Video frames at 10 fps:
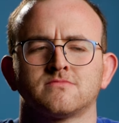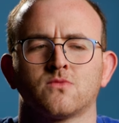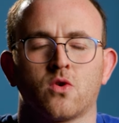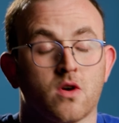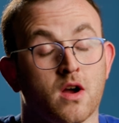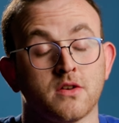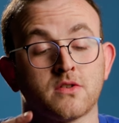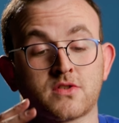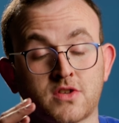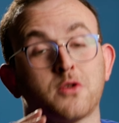were
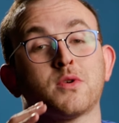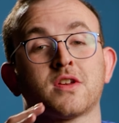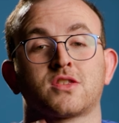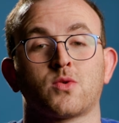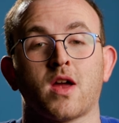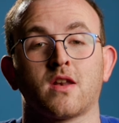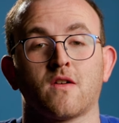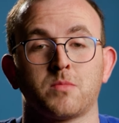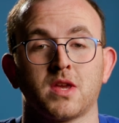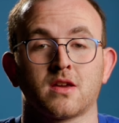under serious threat
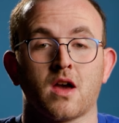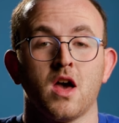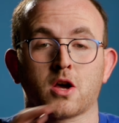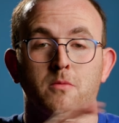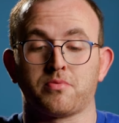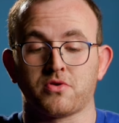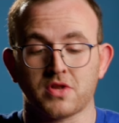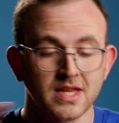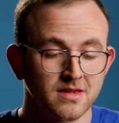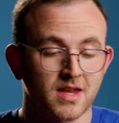of being
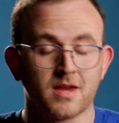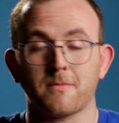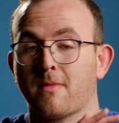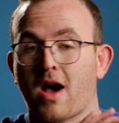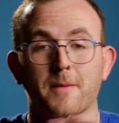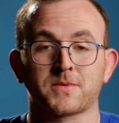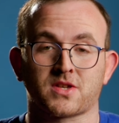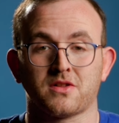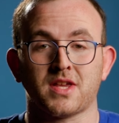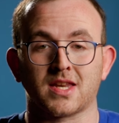completely
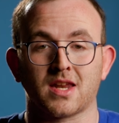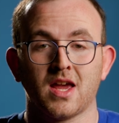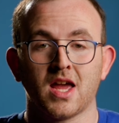obsolete